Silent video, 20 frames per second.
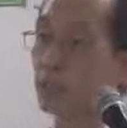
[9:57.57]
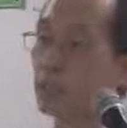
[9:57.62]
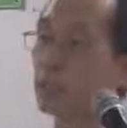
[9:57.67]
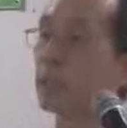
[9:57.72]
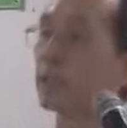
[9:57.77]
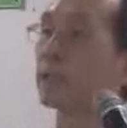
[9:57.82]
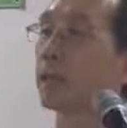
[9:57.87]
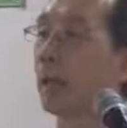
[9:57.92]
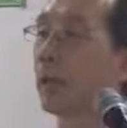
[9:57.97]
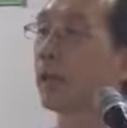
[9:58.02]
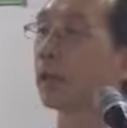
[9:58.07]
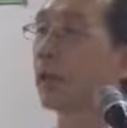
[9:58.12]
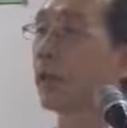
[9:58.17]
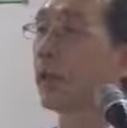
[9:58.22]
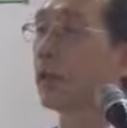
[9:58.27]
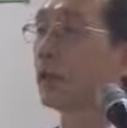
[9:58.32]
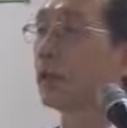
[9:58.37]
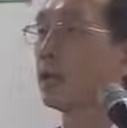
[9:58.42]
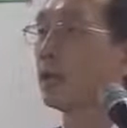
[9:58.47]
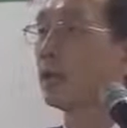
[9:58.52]
in this
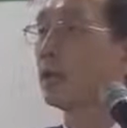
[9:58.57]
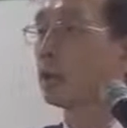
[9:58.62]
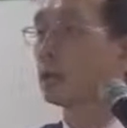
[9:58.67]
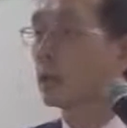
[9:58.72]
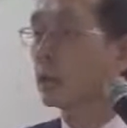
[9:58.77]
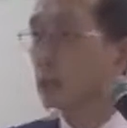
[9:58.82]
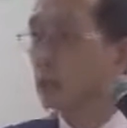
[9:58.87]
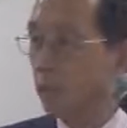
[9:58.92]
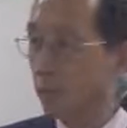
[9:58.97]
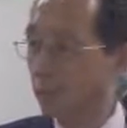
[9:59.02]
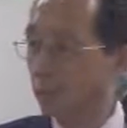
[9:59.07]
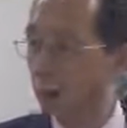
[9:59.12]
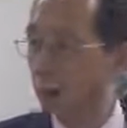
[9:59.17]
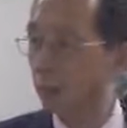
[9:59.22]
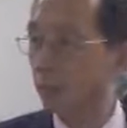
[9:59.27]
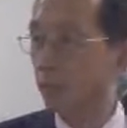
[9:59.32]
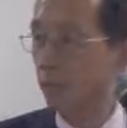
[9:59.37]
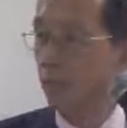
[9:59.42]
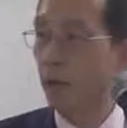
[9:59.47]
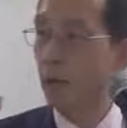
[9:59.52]
area. this
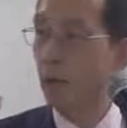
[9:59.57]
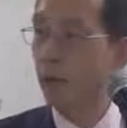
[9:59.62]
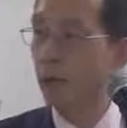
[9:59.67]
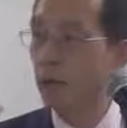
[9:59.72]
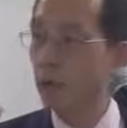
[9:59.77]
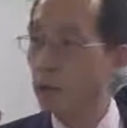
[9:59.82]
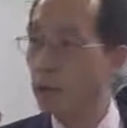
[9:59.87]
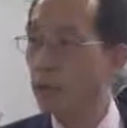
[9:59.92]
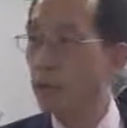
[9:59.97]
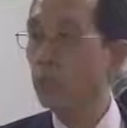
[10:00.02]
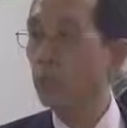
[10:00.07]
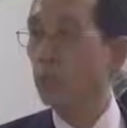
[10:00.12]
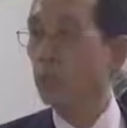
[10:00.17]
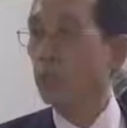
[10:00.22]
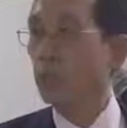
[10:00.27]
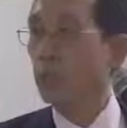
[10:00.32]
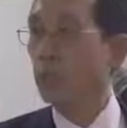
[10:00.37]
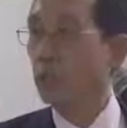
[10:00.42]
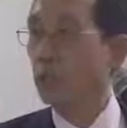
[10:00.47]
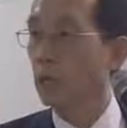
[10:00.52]
time when we
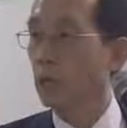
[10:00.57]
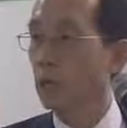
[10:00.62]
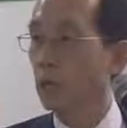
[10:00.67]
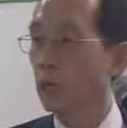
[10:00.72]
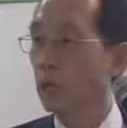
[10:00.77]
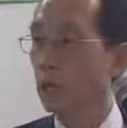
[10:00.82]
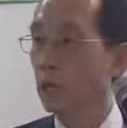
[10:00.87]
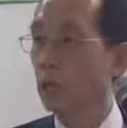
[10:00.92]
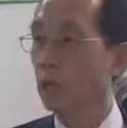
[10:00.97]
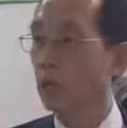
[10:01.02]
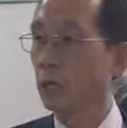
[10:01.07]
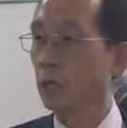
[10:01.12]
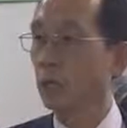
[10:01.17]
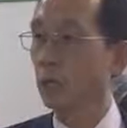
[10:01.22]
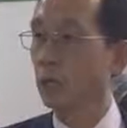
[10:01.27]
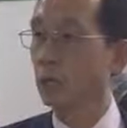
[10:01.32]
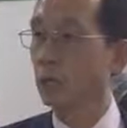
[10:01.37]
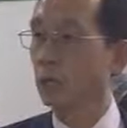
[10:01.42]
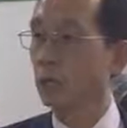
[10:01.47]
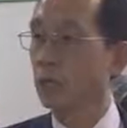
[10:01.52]

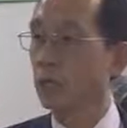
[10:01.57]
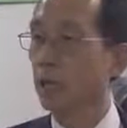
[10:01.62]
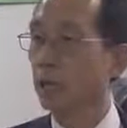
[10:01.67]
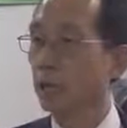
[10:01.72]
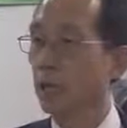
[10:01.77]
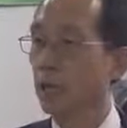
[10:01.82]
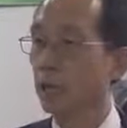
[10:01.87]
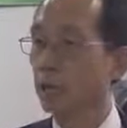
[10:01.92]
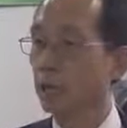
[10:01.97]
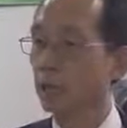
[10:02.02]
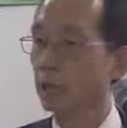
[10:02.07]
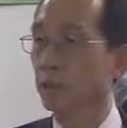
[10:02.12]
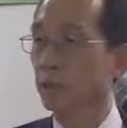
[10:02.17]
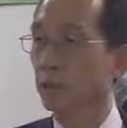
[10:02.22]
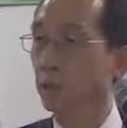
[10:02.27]
set up this